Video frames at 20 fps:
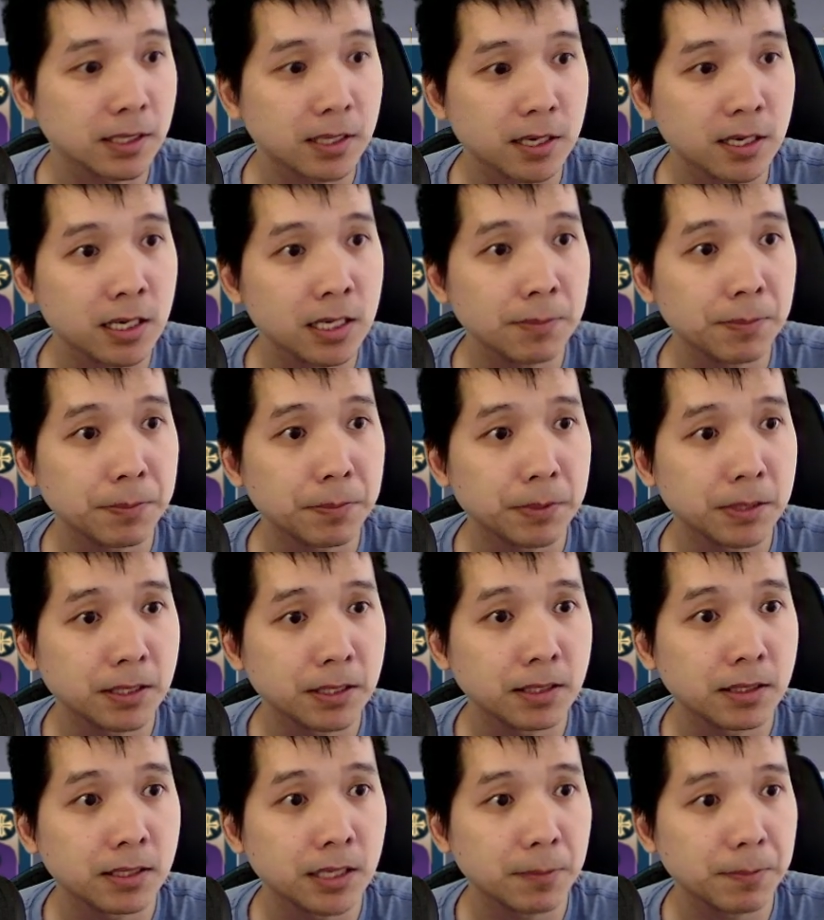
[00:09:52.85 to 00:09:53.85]

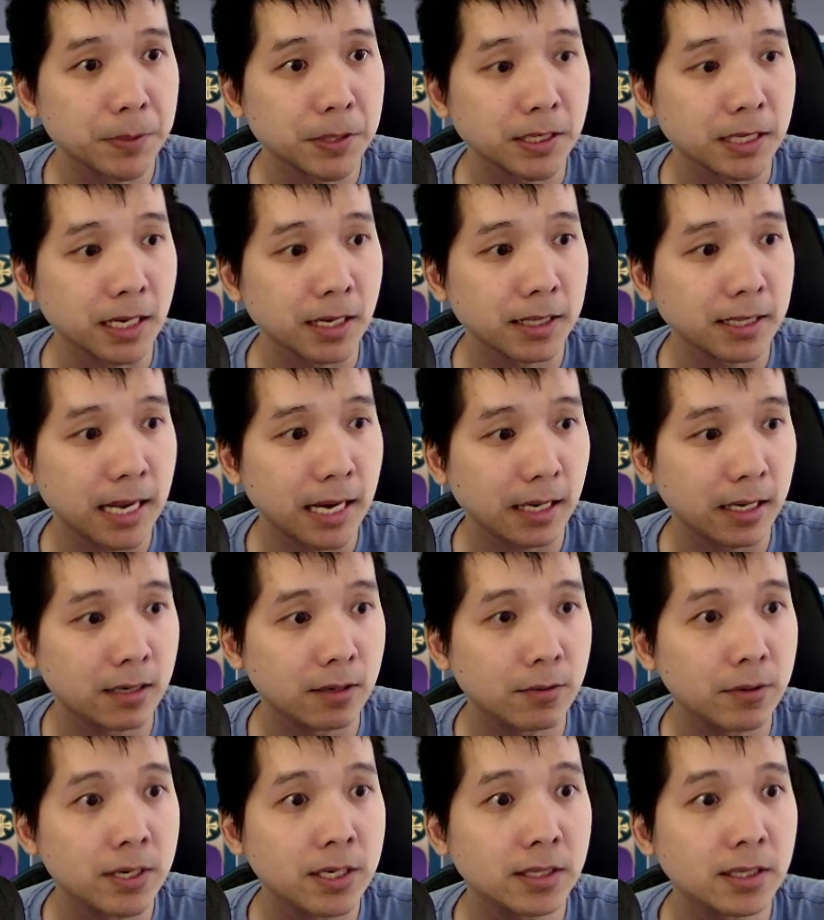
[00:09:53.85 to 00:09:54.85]
36% attack
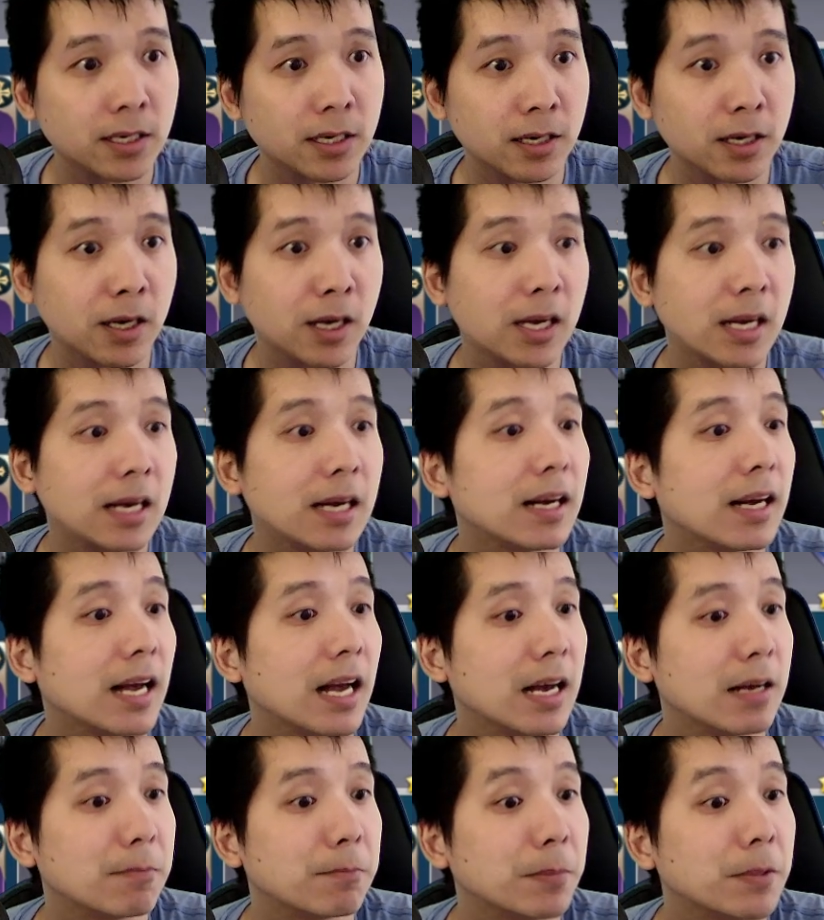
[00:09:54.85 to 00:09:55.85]
increase here
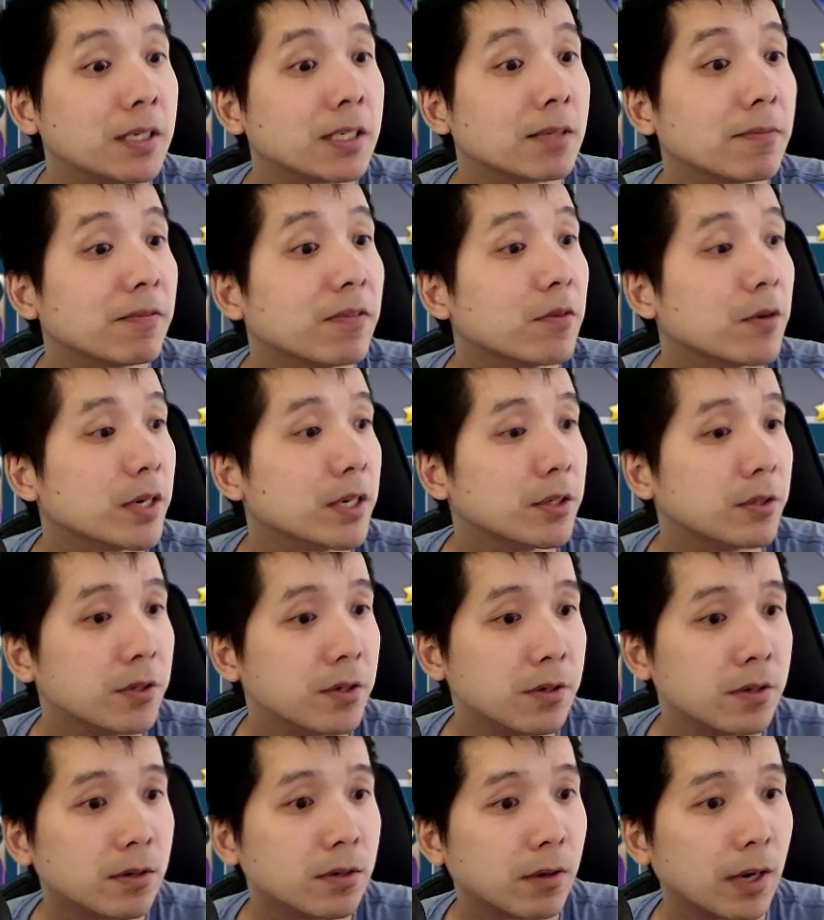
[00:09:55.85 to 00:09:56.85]
and plus
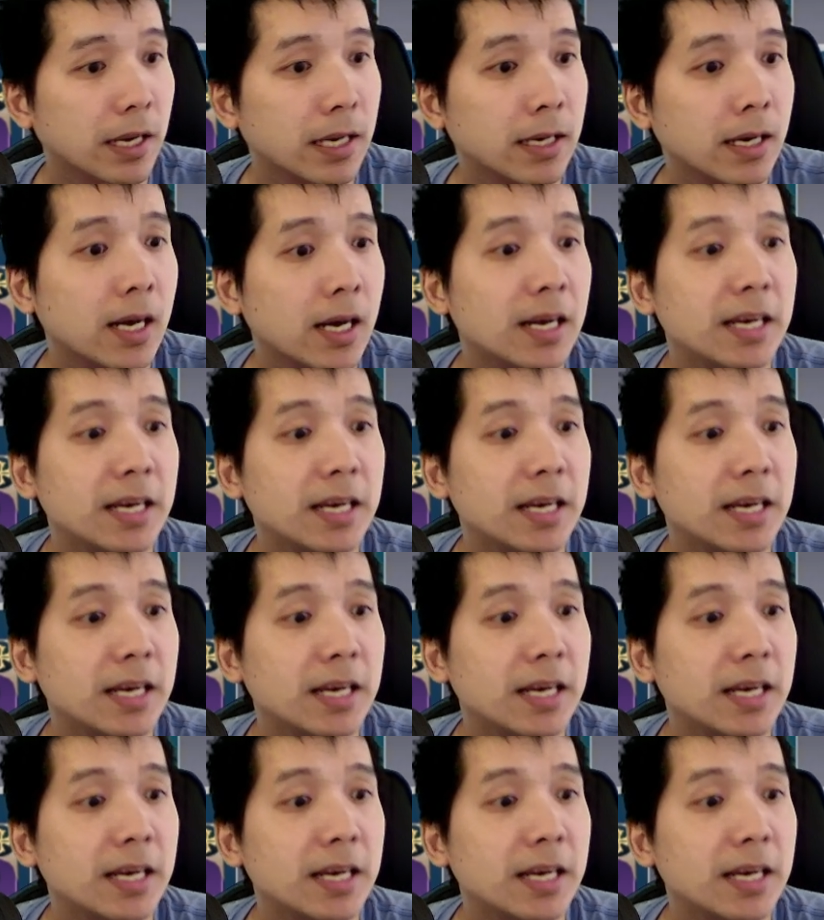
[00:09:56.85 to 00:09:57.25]
42, right?